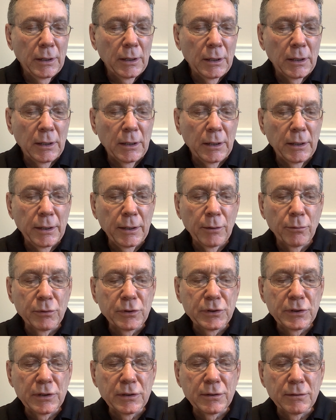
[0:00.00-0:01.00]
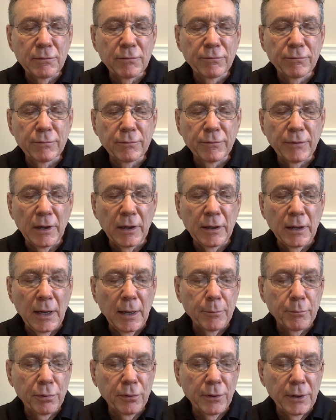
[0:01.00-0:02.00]
Uh, it was just very
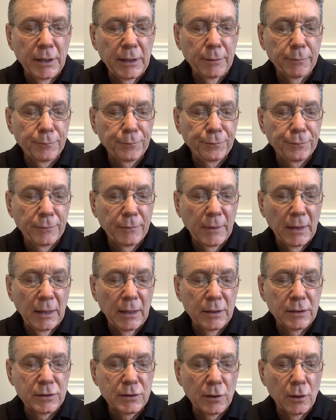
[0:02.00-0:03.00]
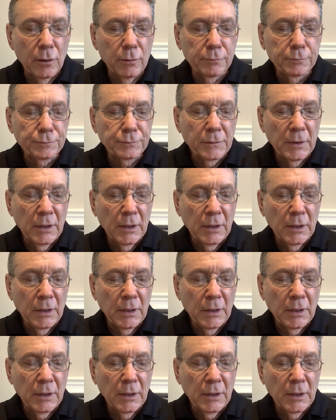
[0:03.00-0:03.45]
not pretty. And so